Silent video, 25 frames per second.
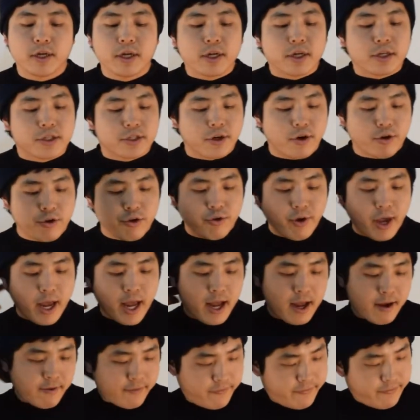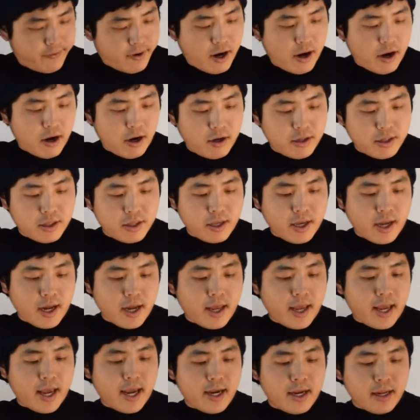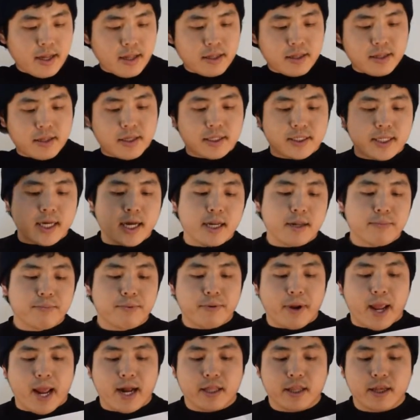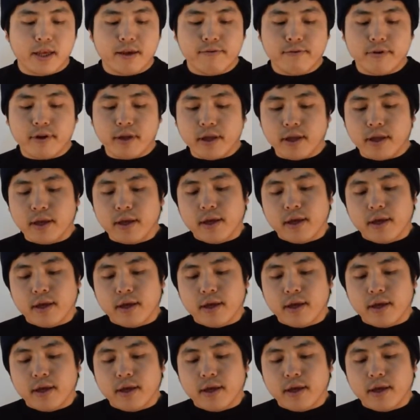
So you have DIA, Design Input Activity.